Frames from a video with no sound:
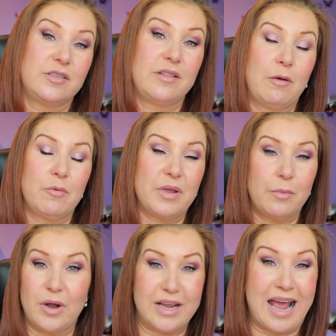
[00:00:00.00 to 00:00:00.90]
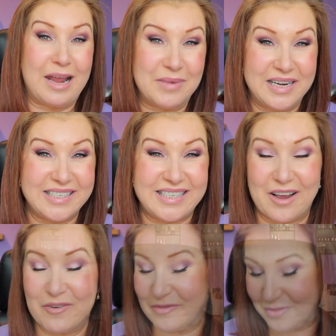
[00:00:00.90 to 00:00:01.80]
so will be a brain game in
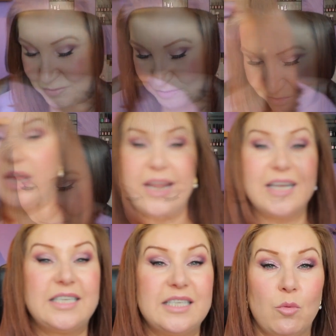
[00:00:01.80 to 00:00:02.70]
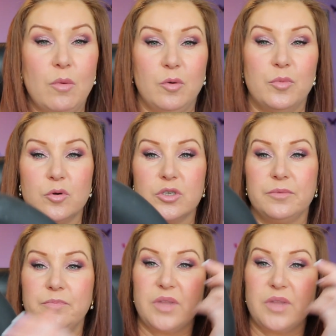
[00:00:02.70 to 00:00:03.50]
itself. Next is a wobble board.